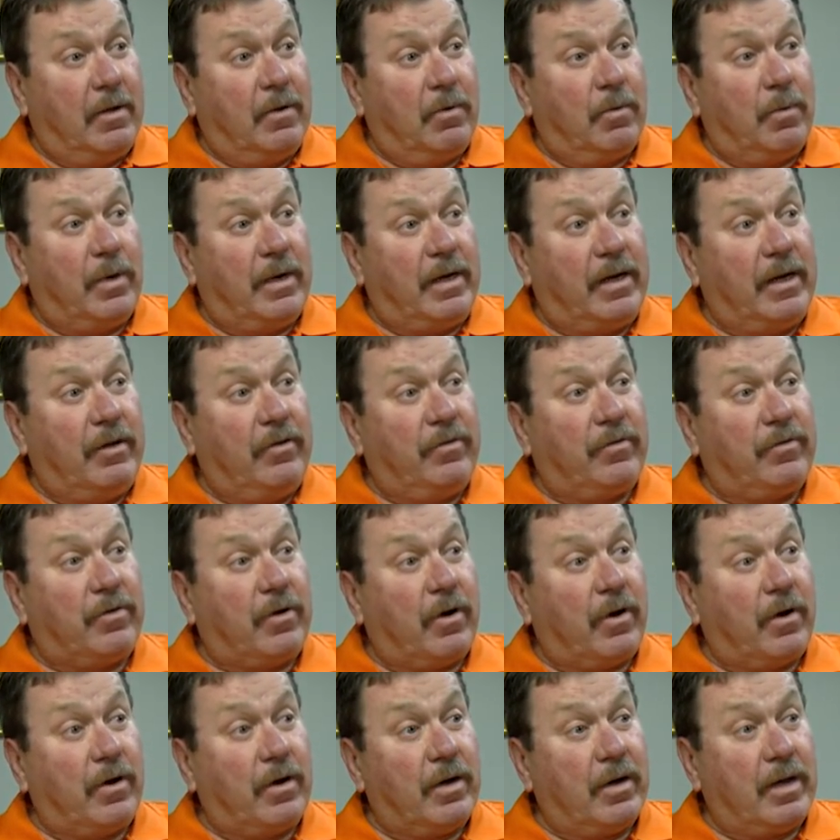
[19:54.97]
what he
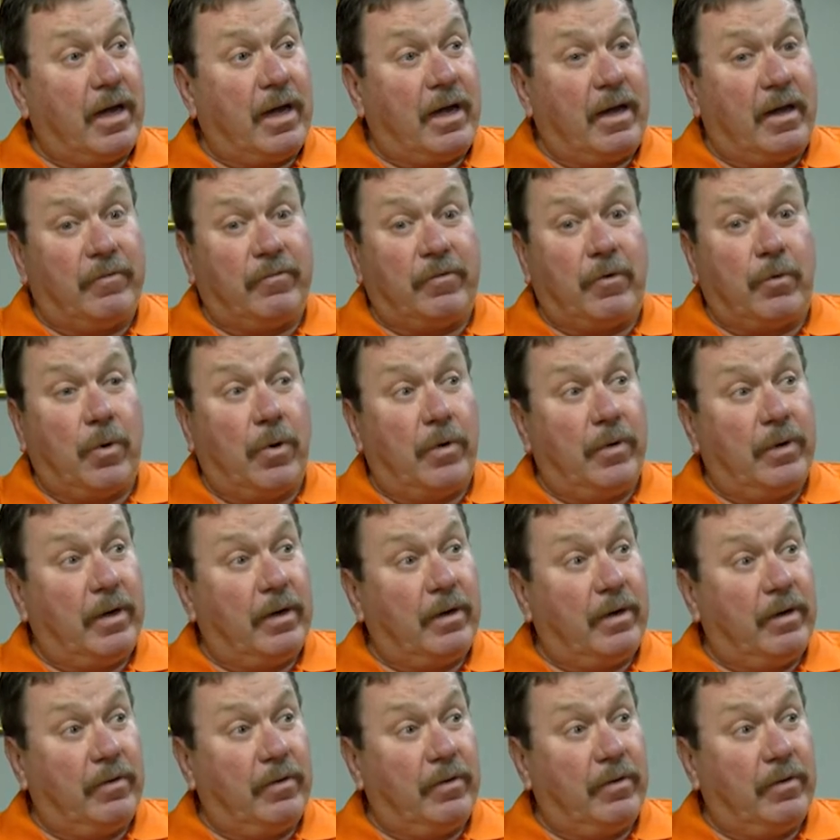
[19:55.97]
started and have grown it